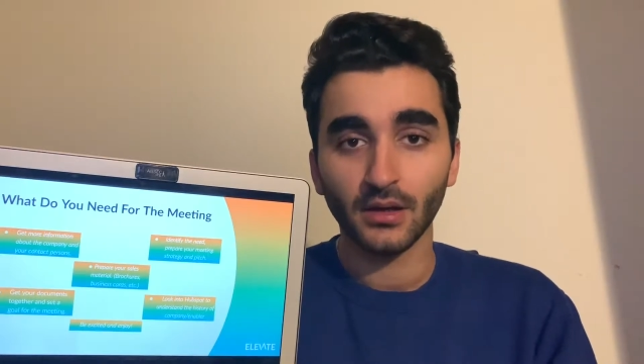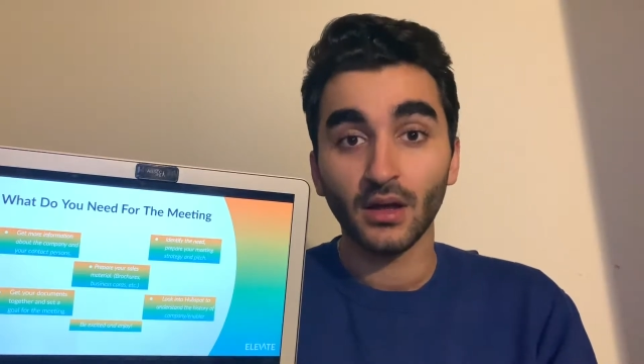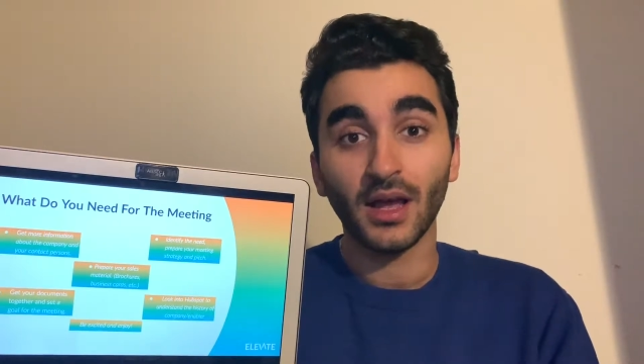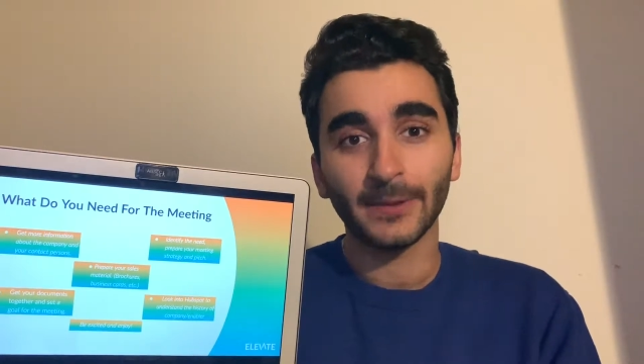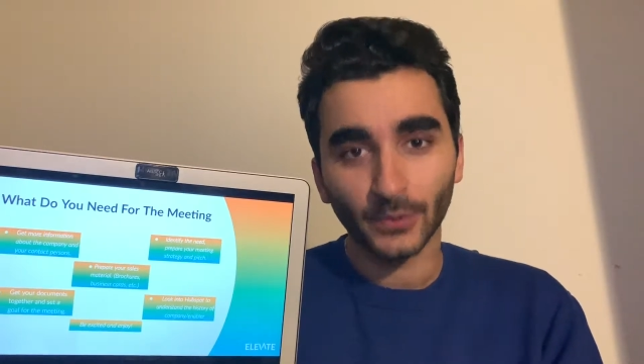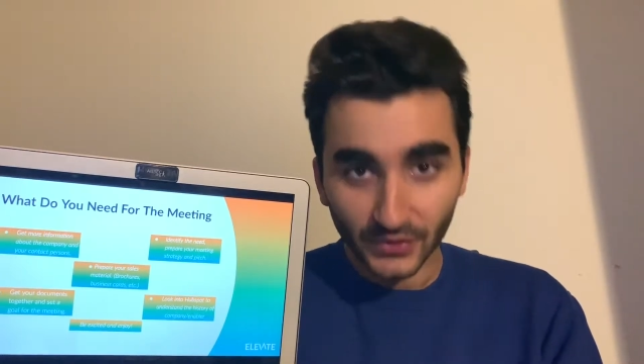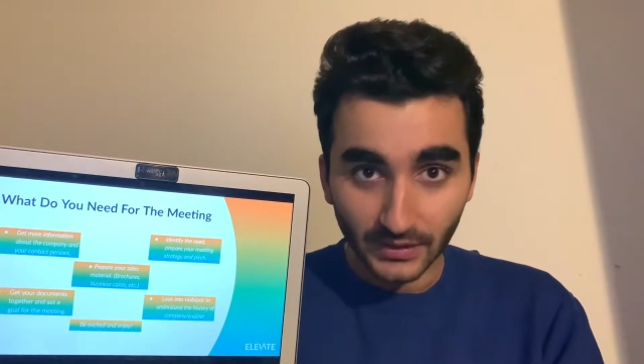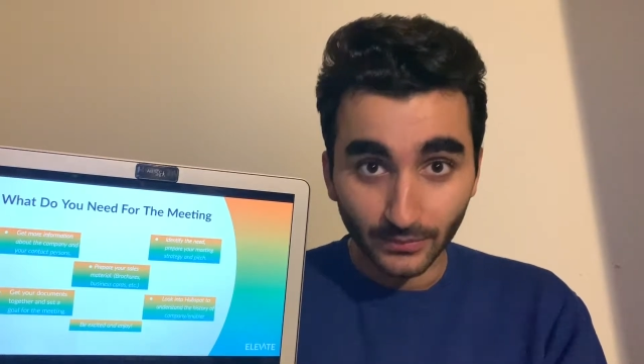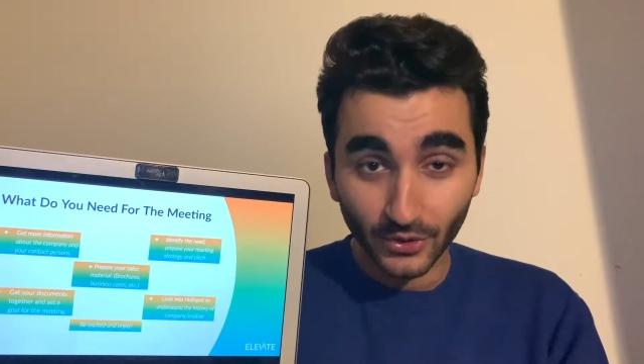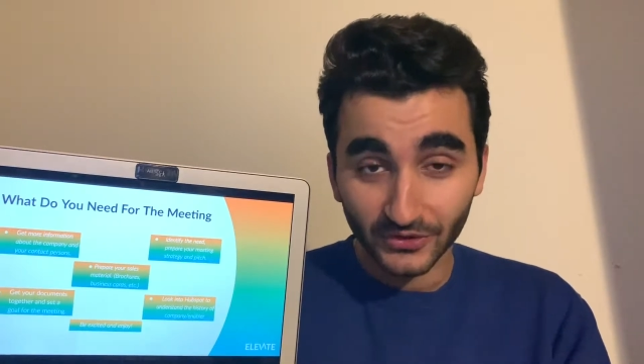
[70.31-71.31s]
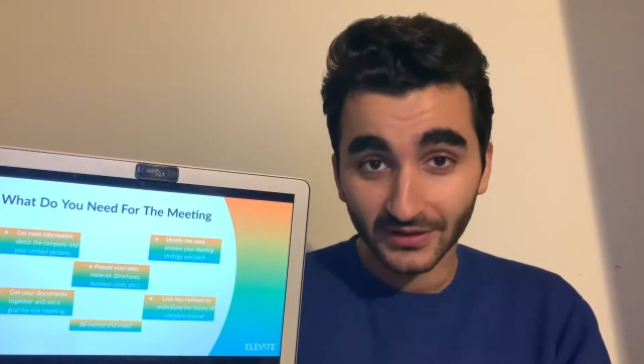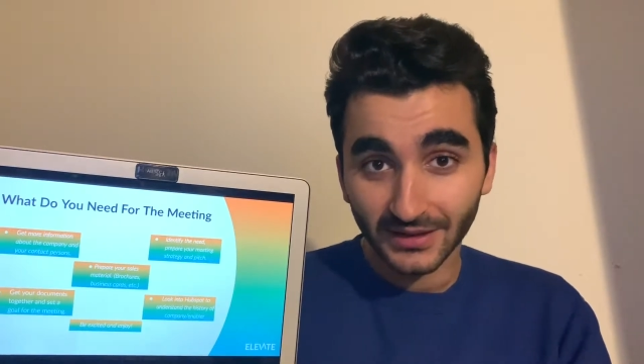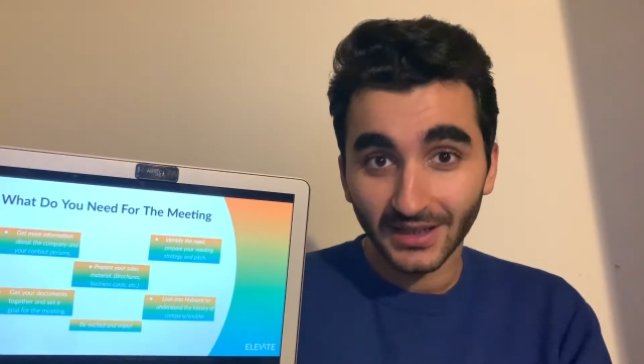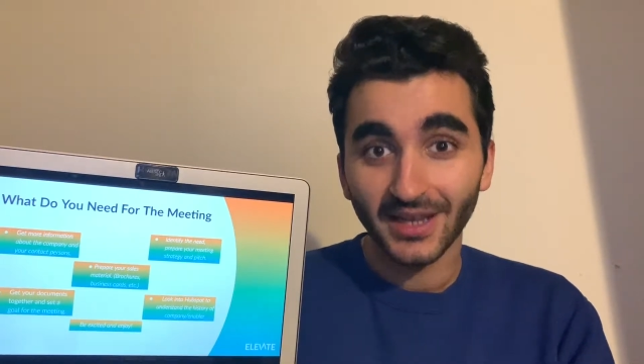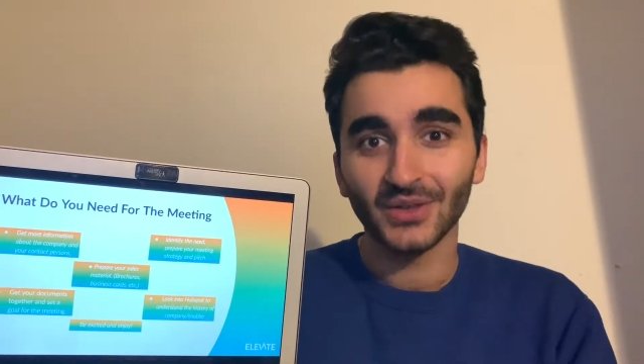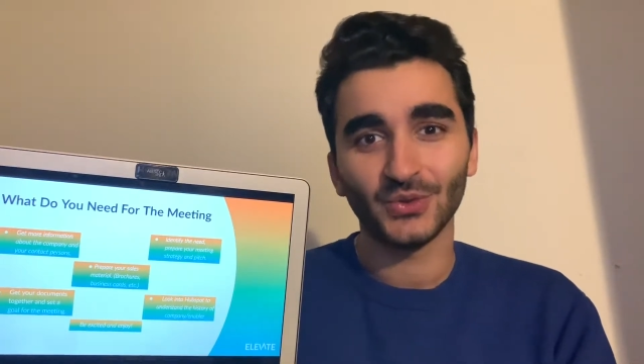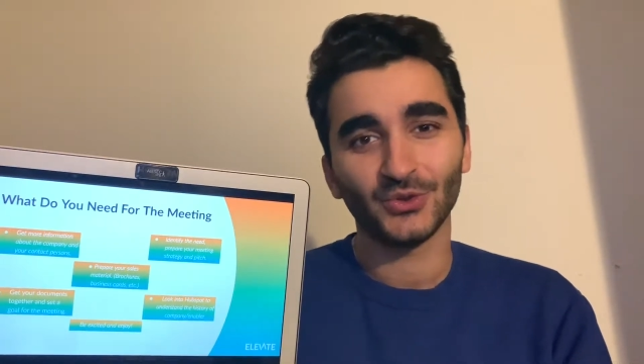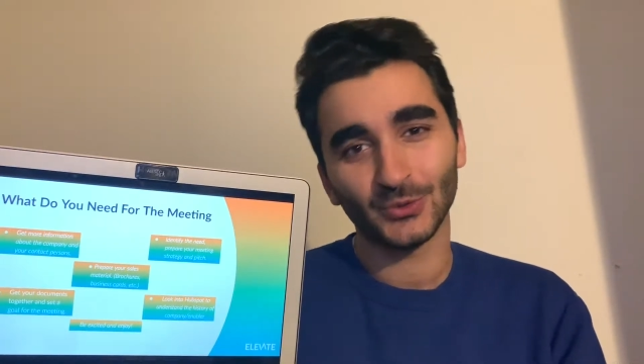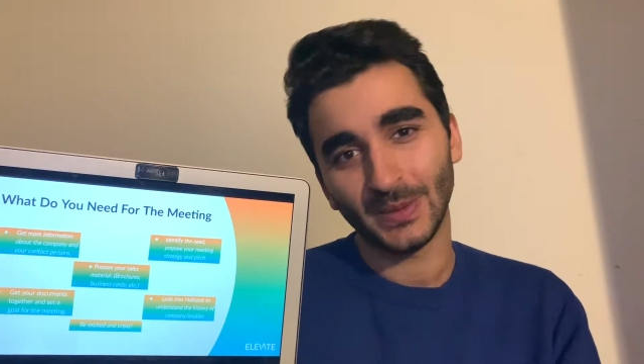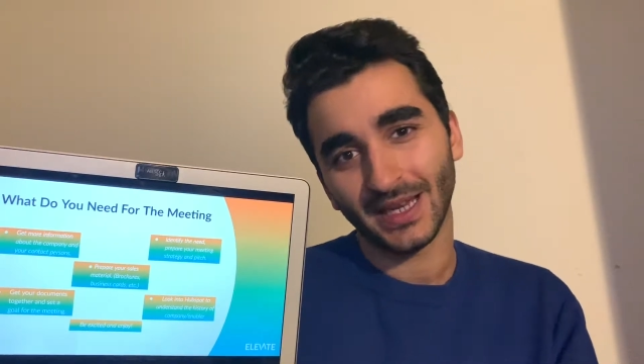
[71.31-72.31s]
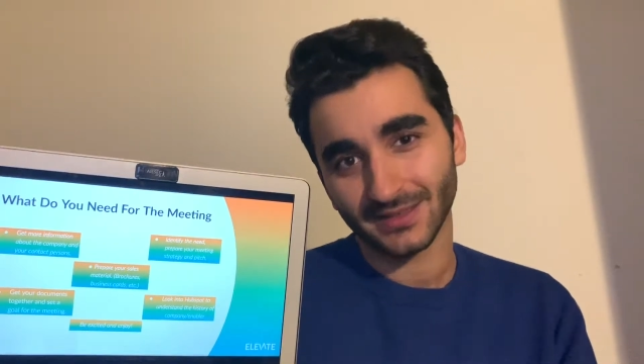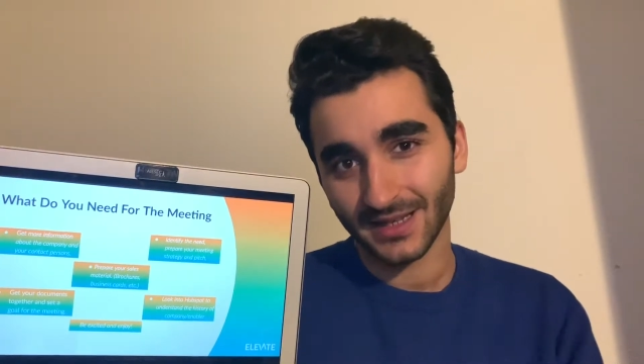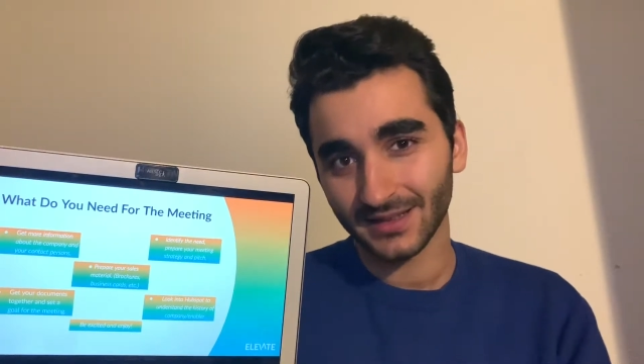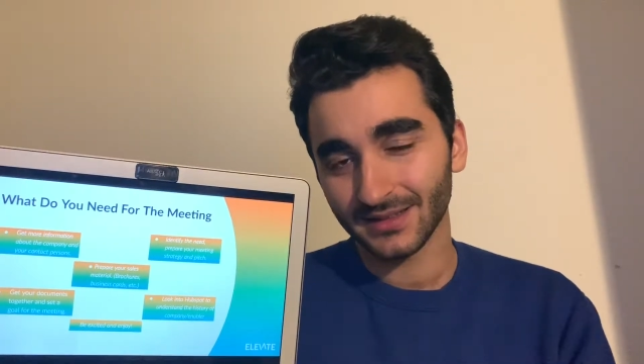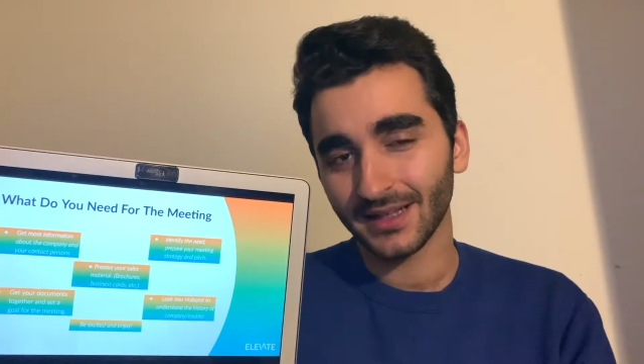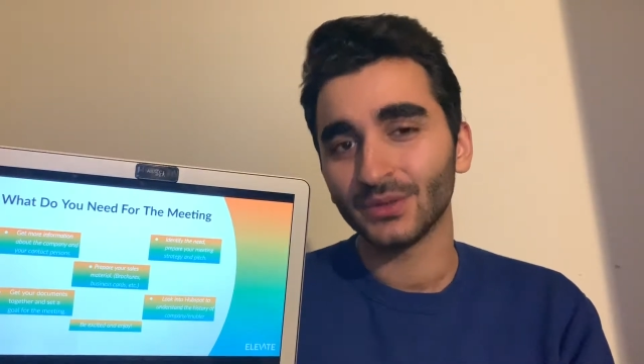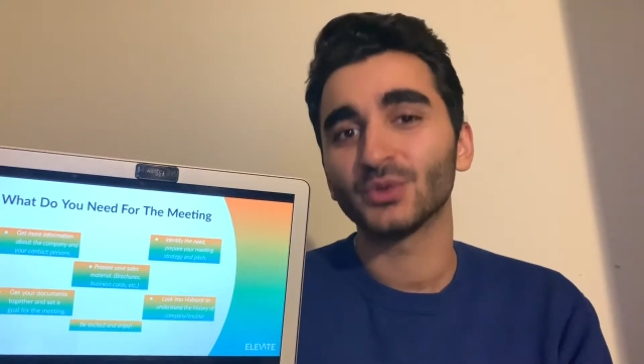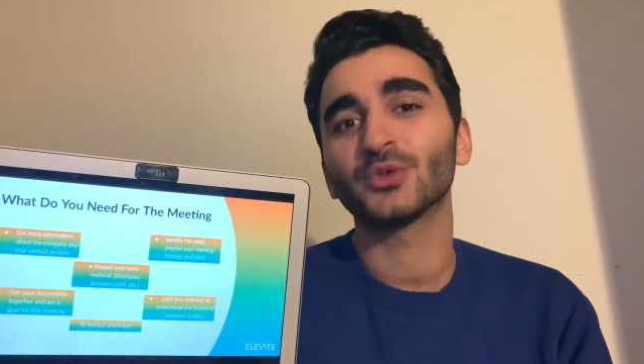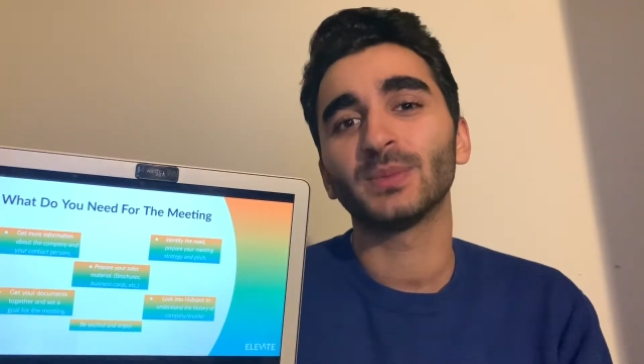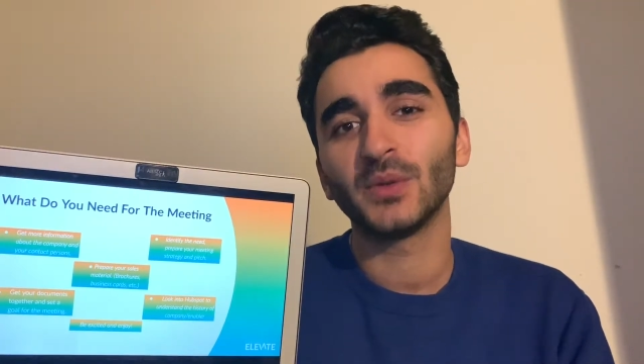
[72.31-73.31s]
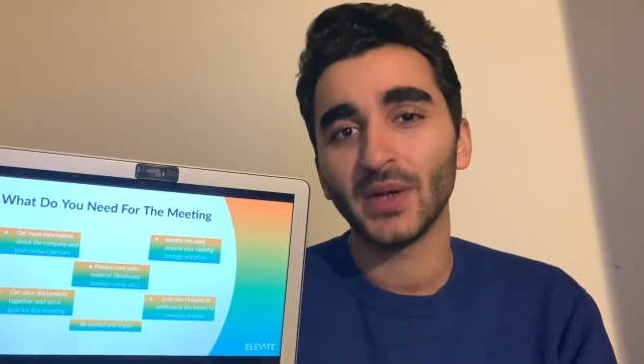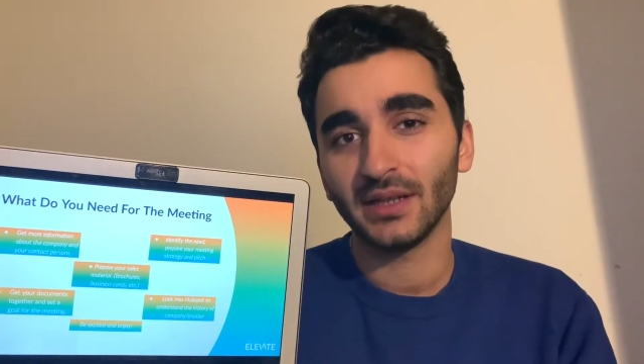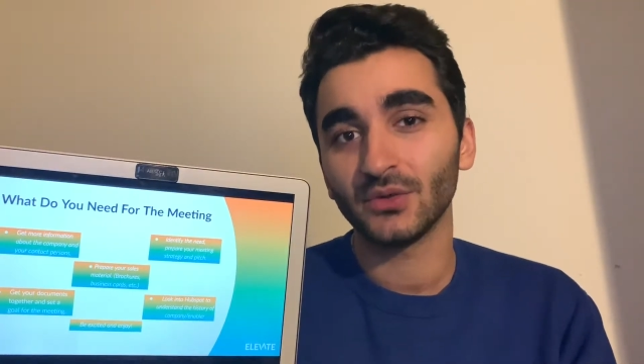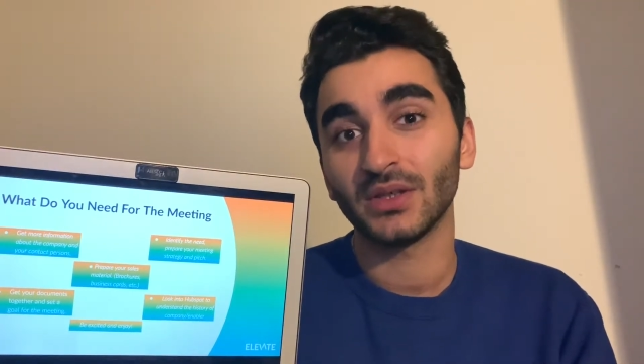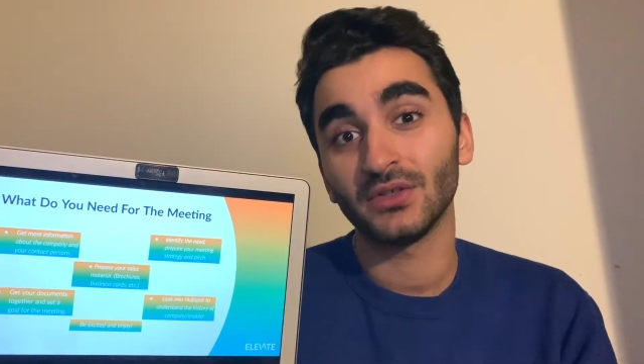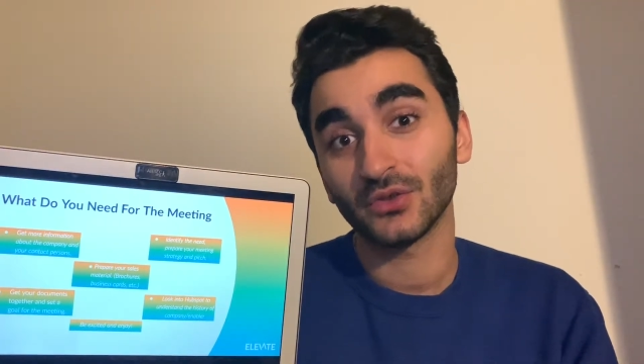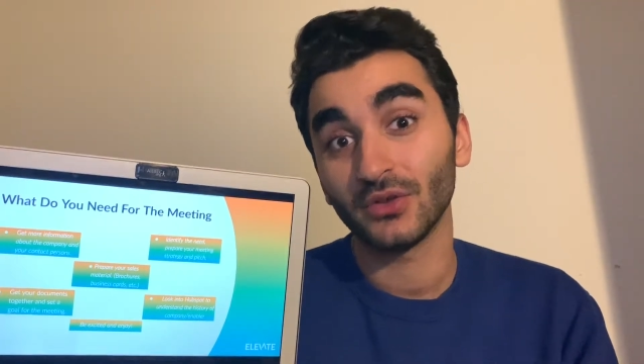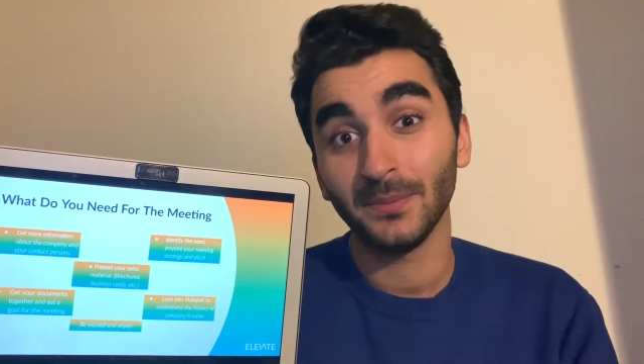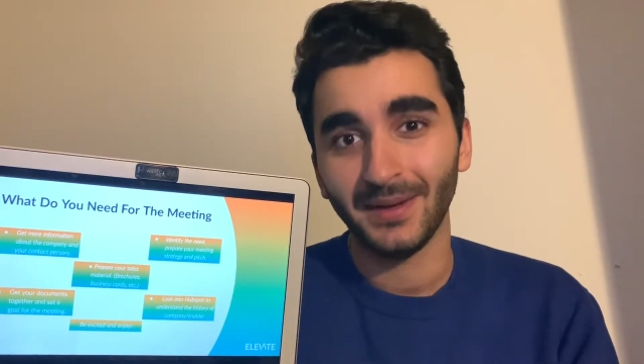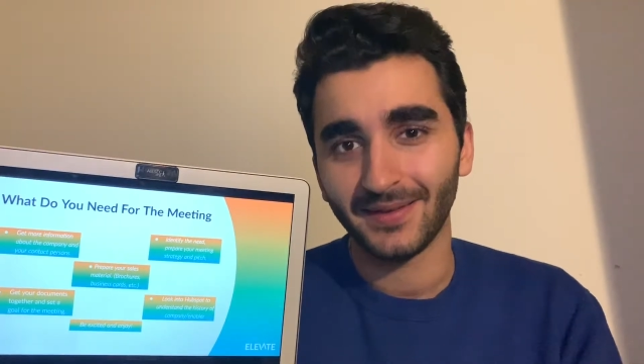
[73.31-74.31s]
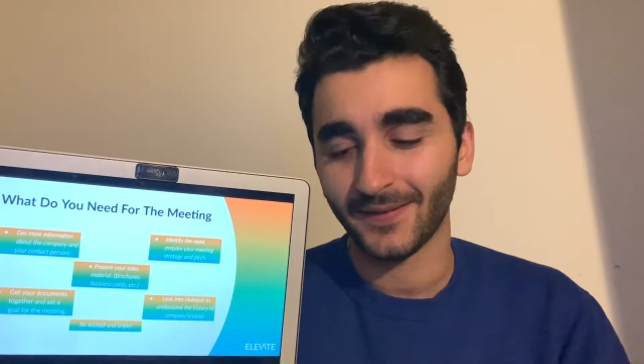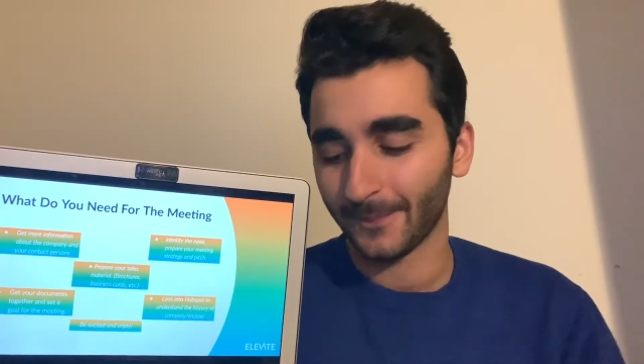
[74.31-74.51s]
And most importantly, you should be excited and you should be ready to enjoy the meeting.